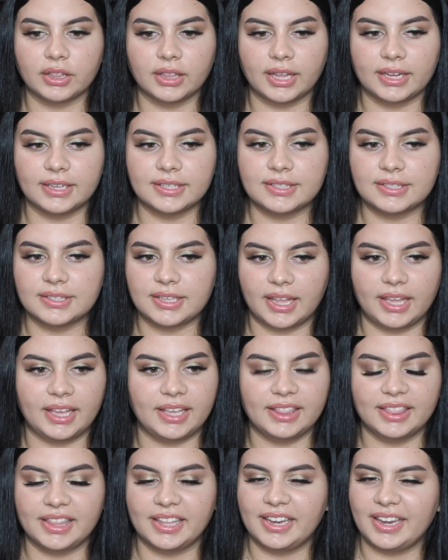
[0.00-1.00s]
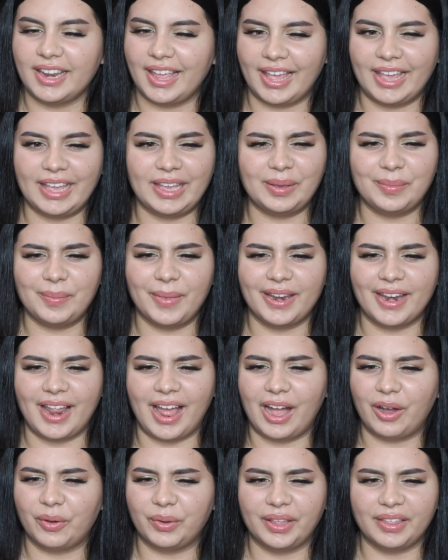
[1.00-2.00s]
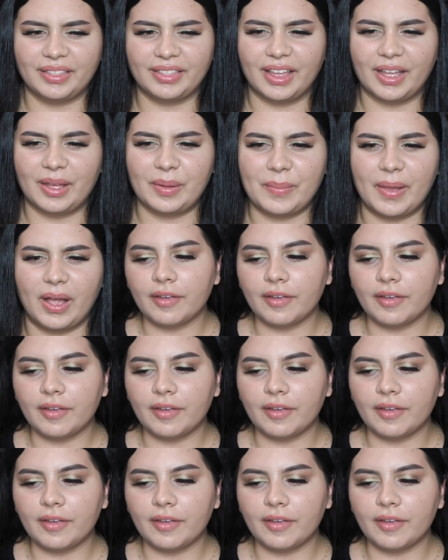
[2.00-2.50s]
like saying the name and outing them.